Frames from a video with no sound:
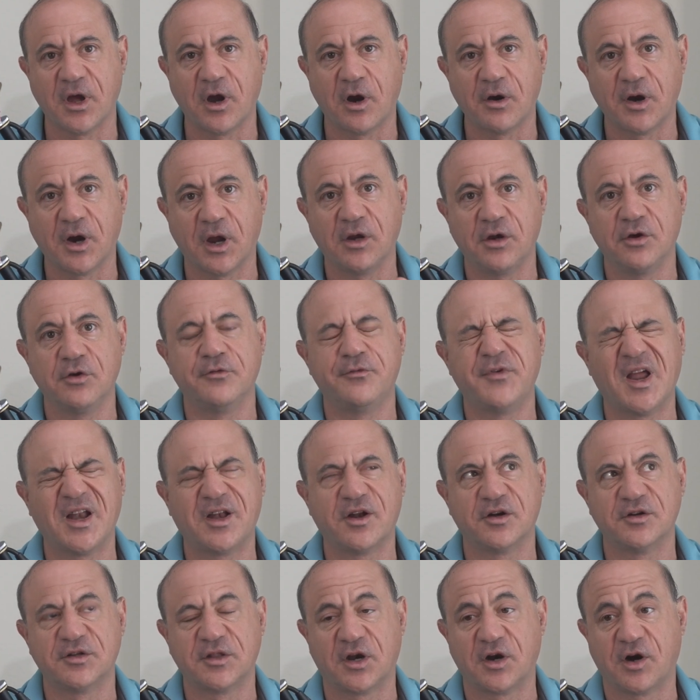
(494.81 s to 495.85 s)
and create new
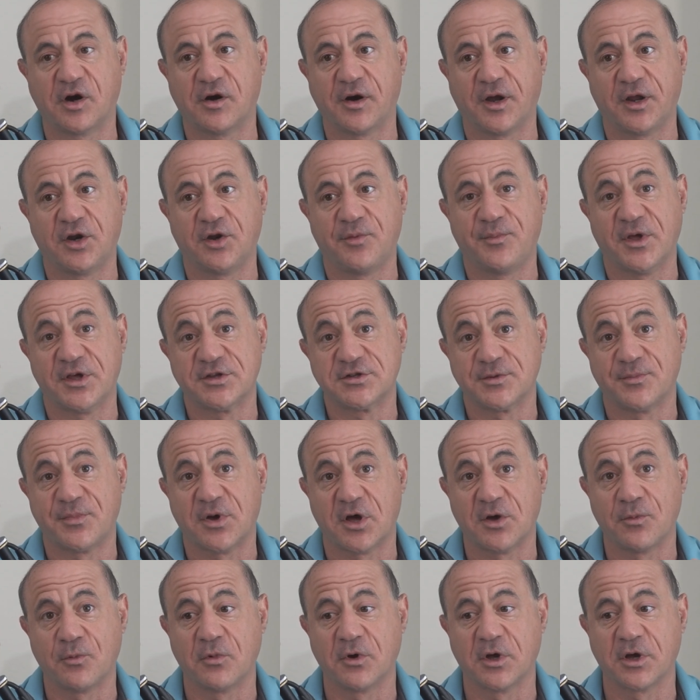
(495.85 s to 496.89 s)
features that are created based
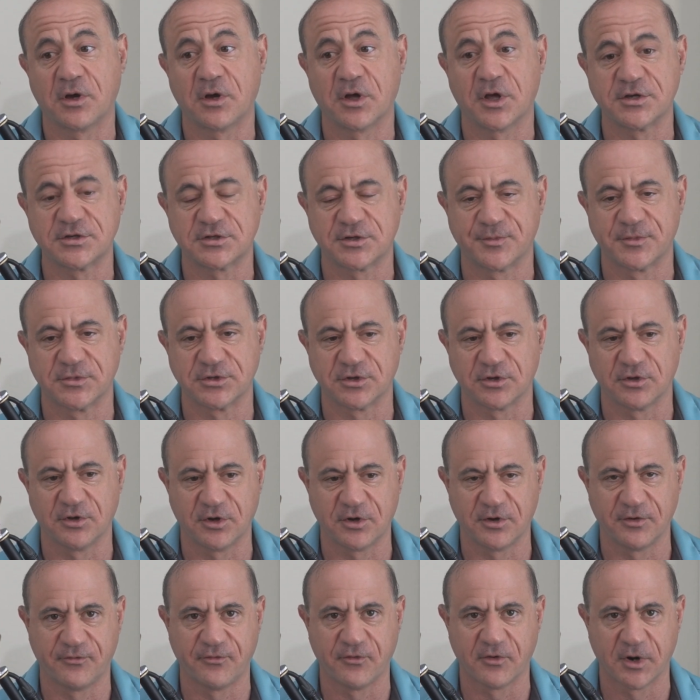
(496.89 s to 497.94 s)
upon what customers are
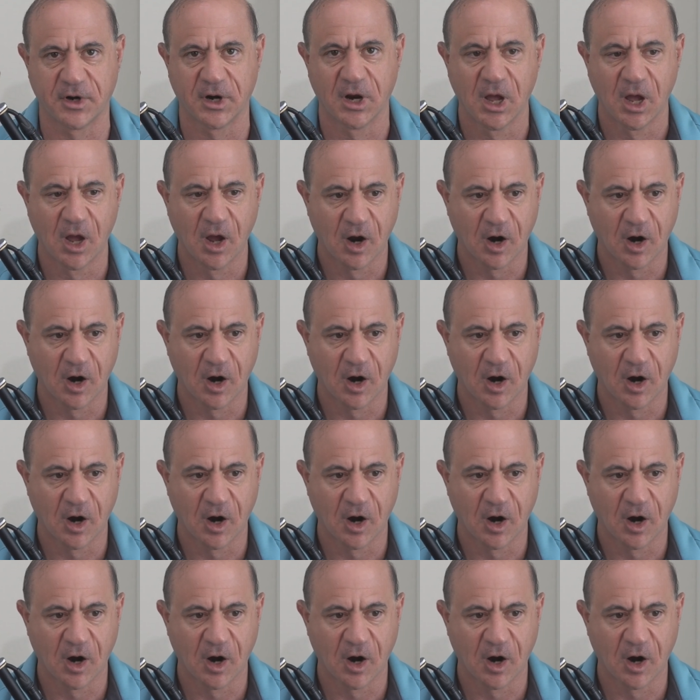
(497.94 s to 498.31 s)
looking for?